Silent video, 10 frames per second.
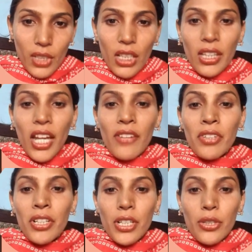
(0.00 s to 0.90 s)
Then
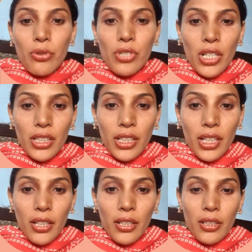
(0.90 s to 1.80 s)
we need to turn
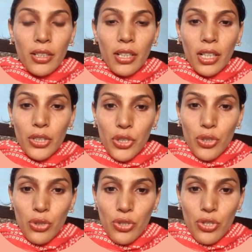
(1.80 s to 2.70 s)
the
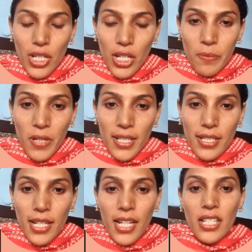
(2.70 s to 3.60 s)
into statements,
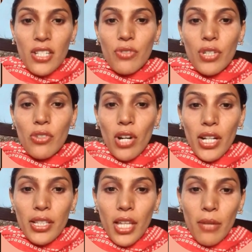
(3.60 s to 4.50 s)
that is we
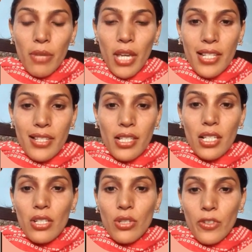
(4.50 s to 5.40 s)
write them as
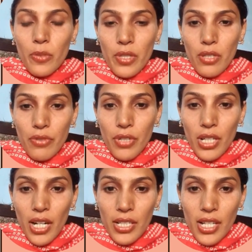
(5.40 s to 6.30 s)
series of specific
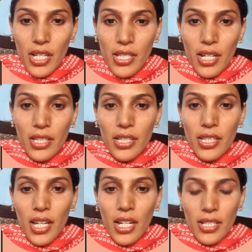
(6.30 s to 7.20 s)
ideas rather
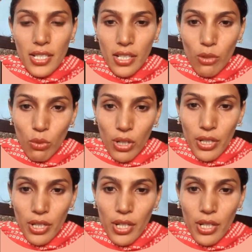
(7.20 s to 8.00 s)
than a single word.